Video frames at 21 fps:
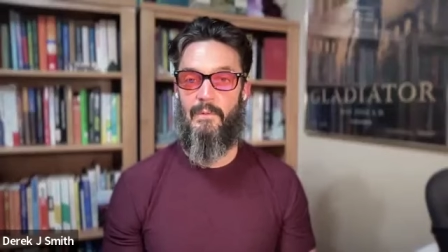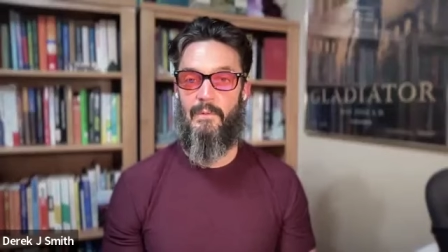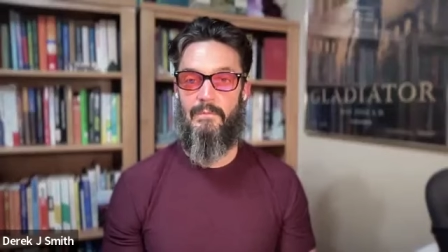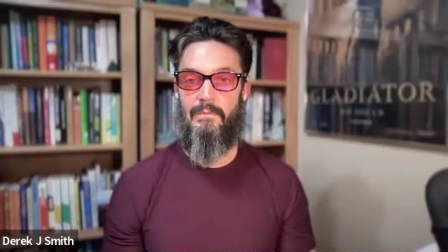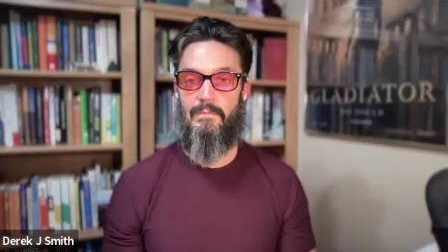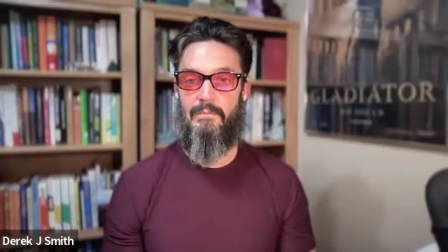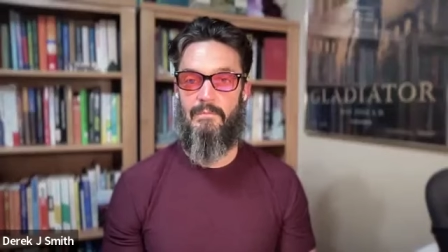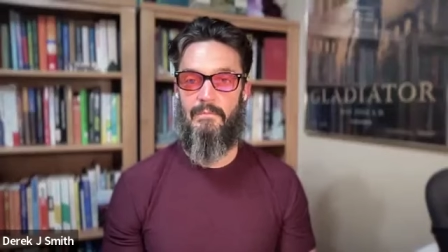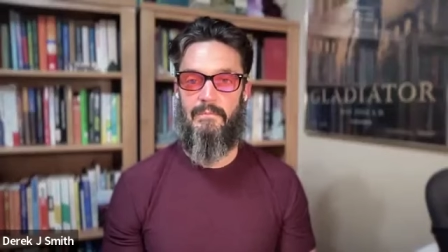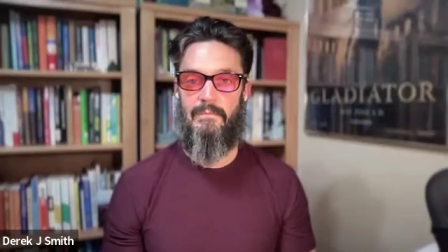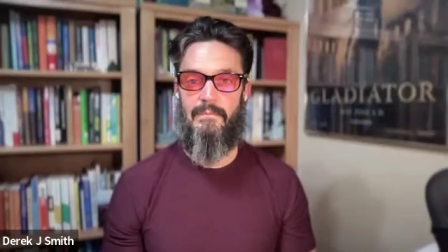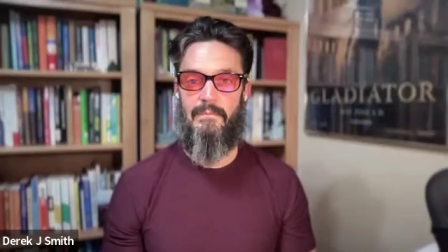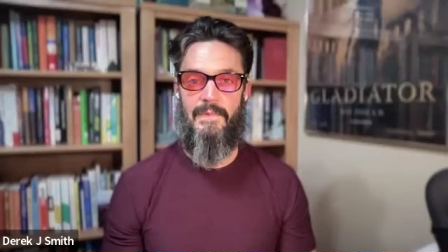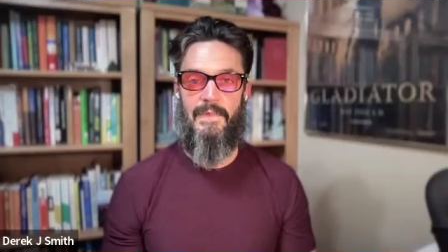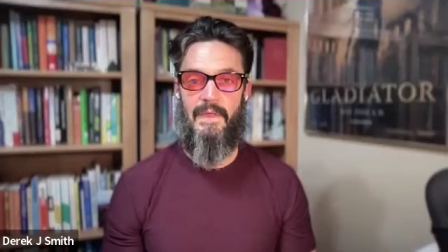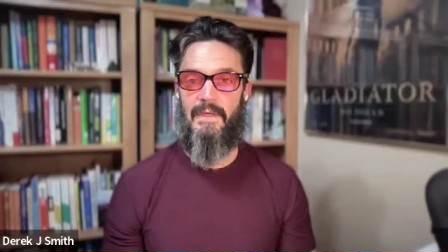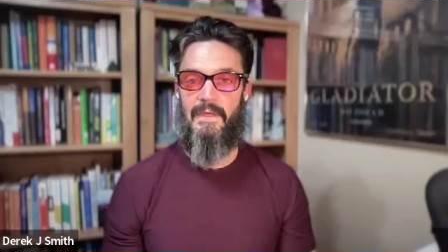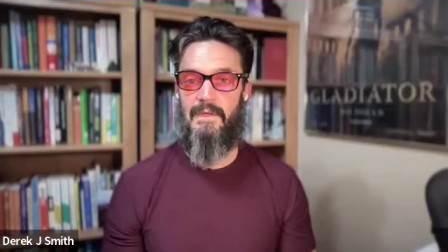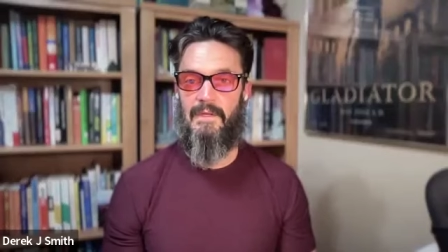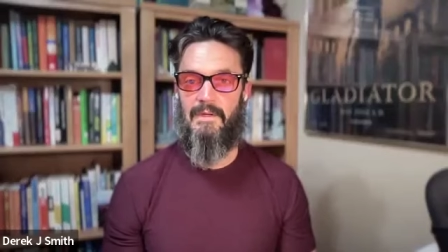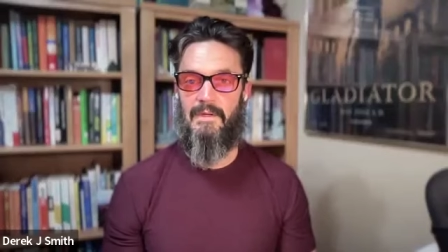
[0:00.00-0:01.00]
or
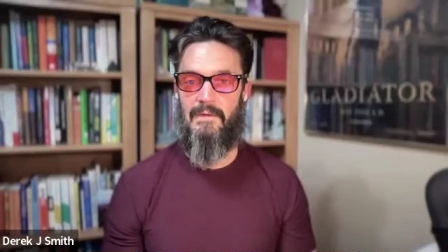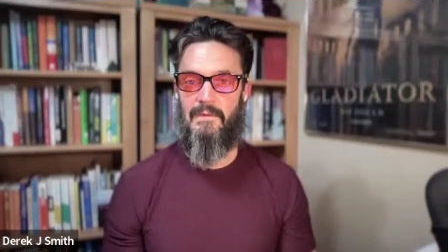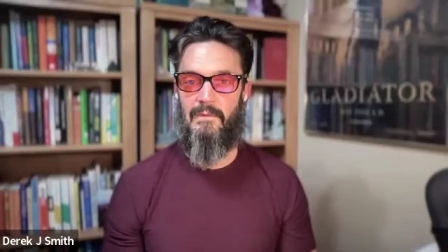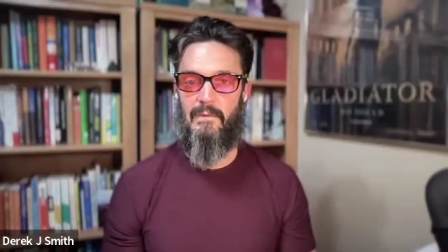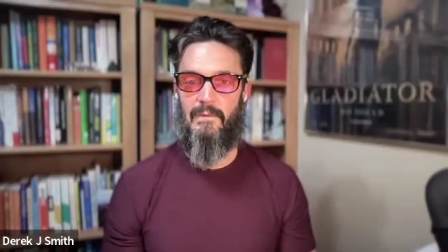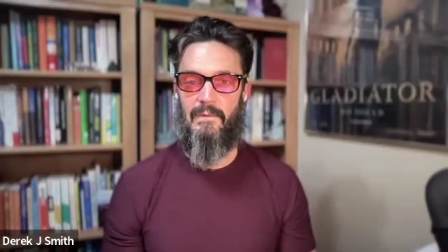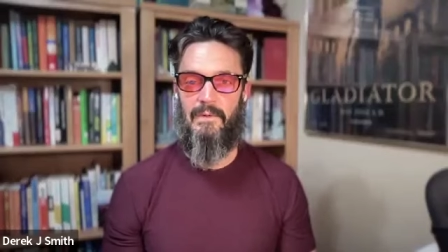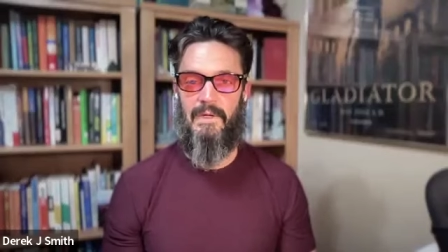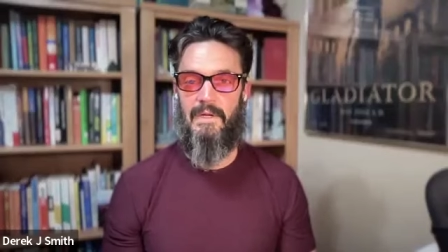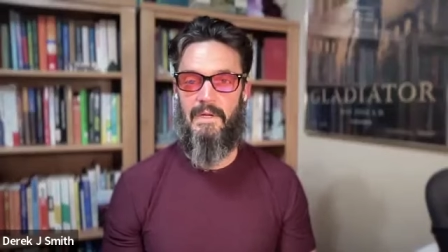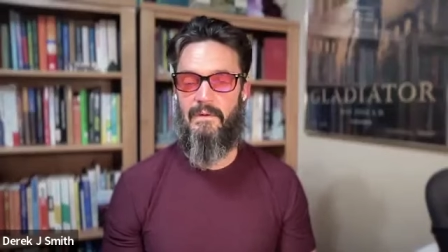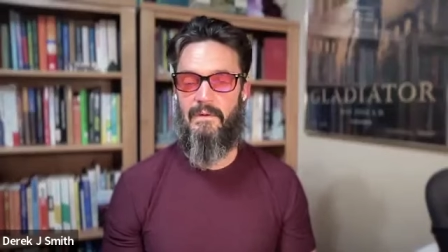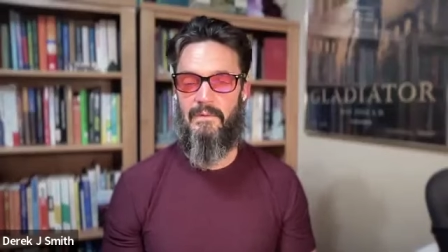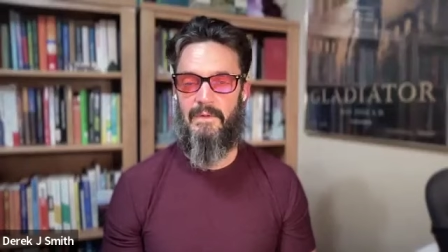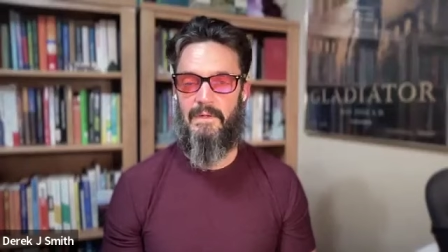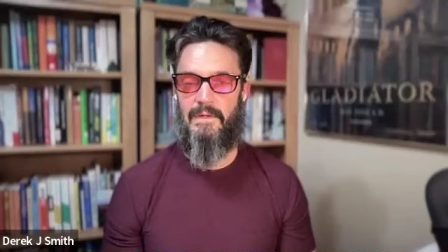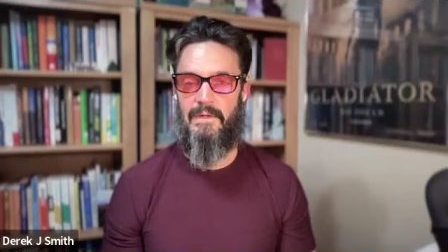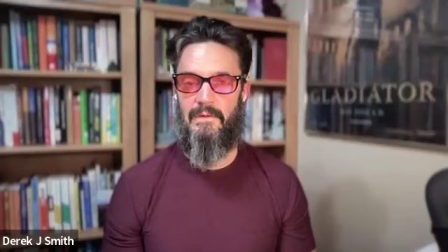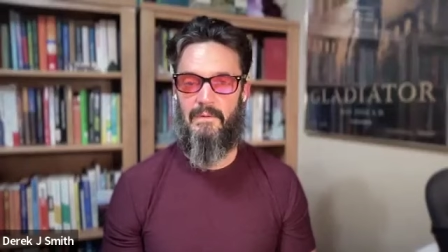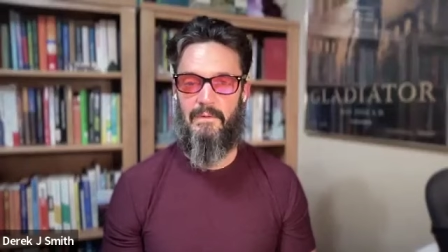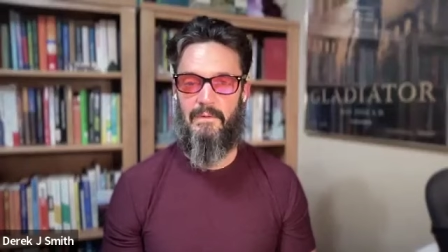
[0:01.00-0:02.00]
thinking or
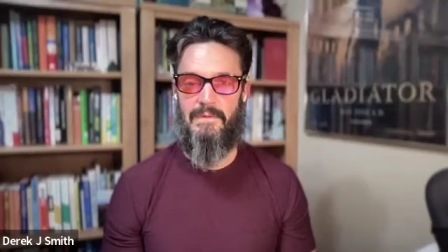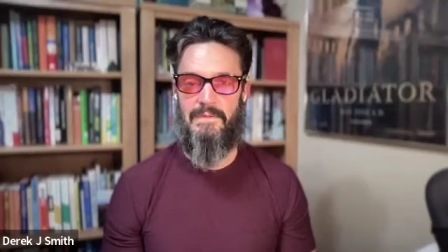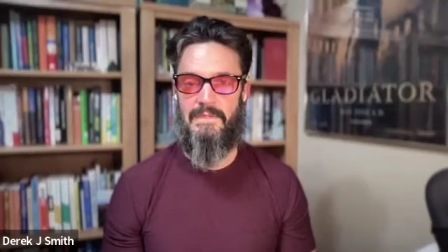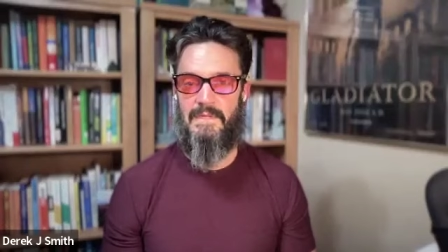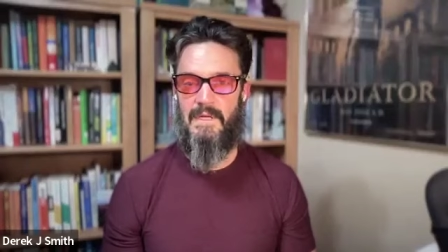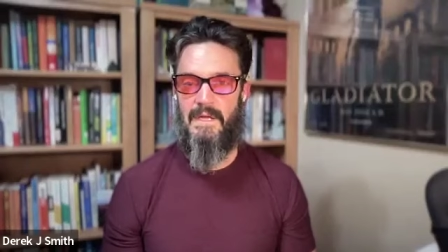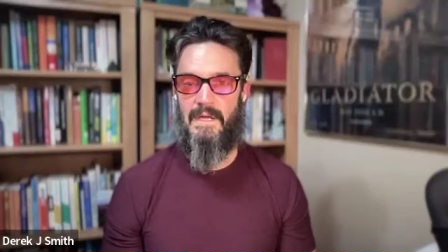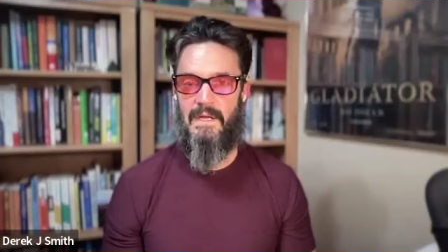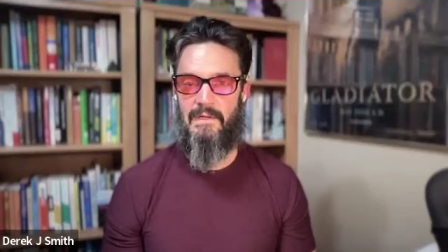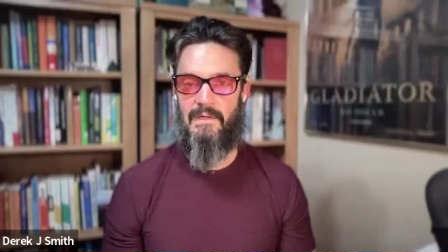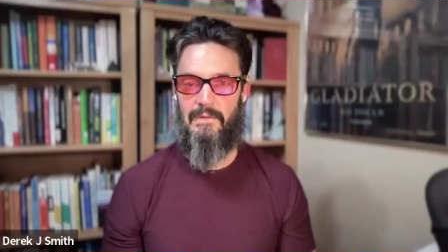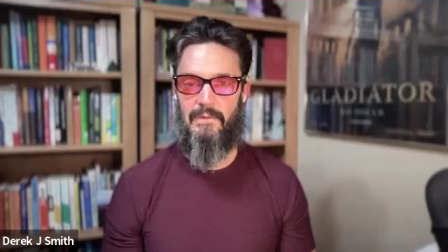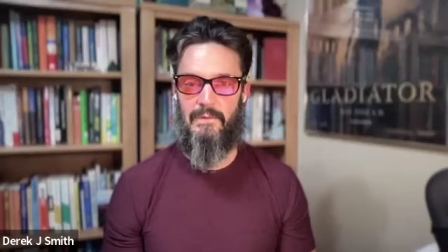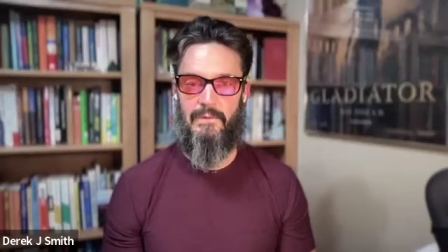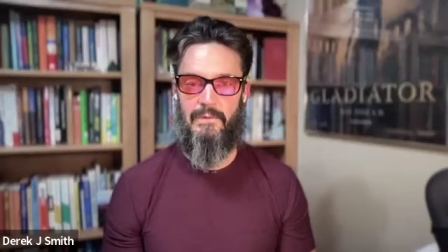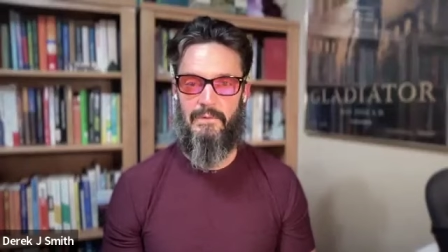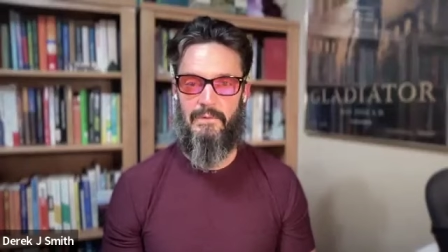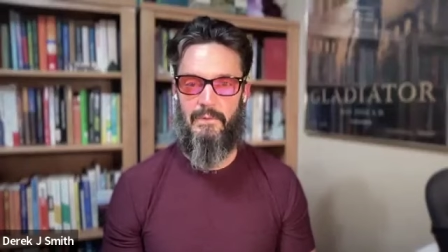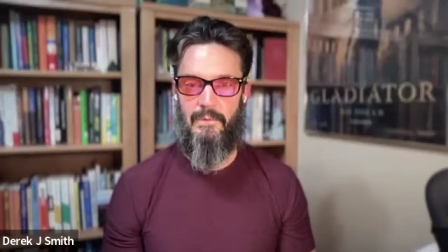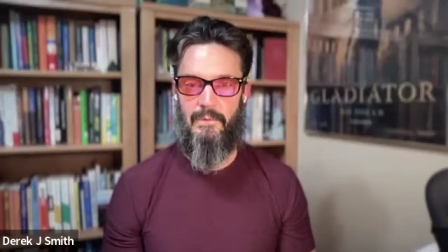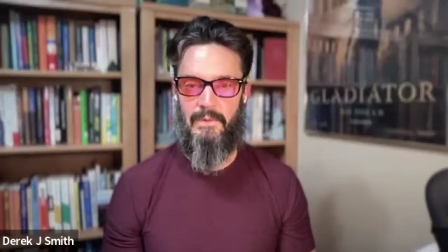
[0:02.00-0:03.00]
hearing or saying
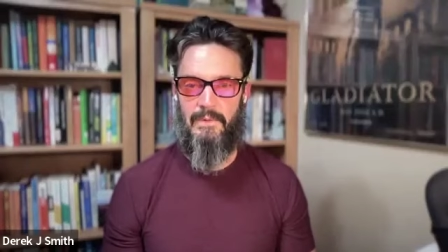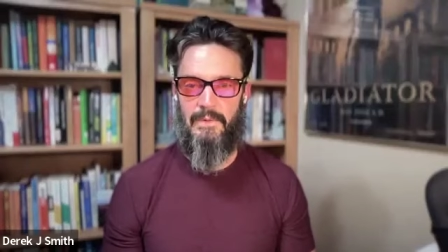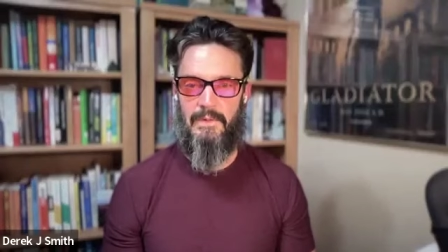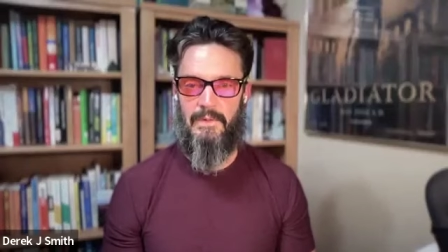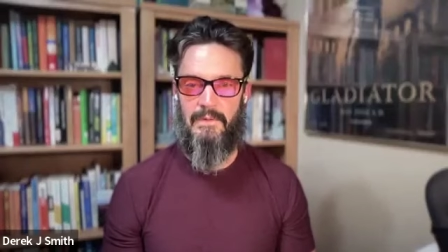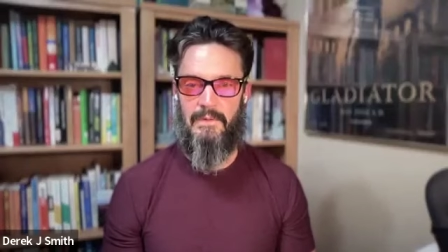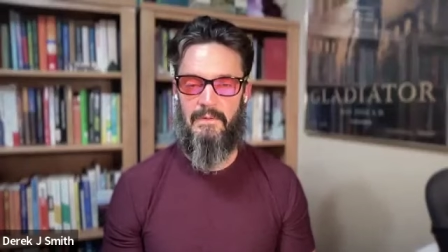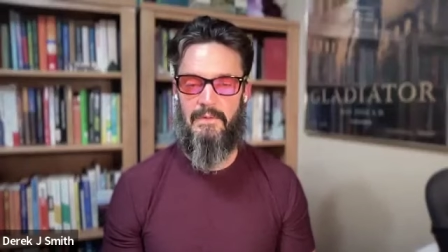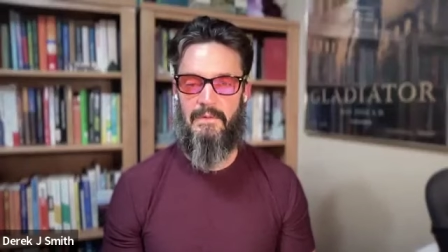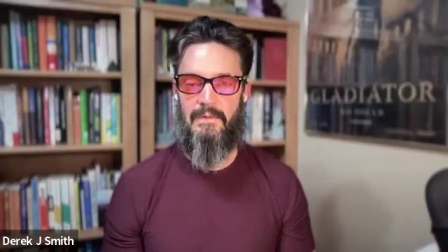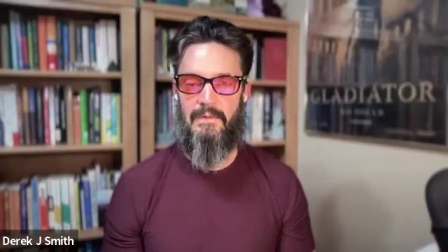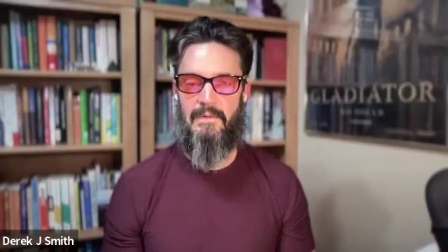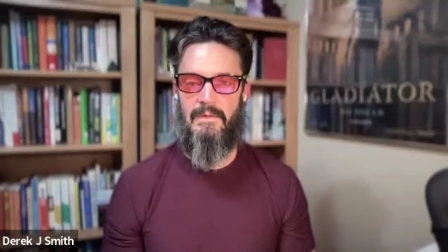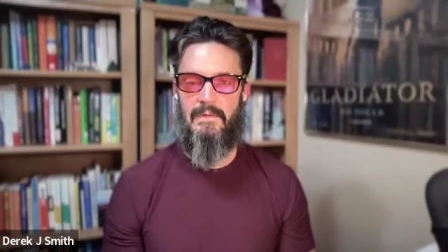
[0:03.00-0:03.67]
or doing?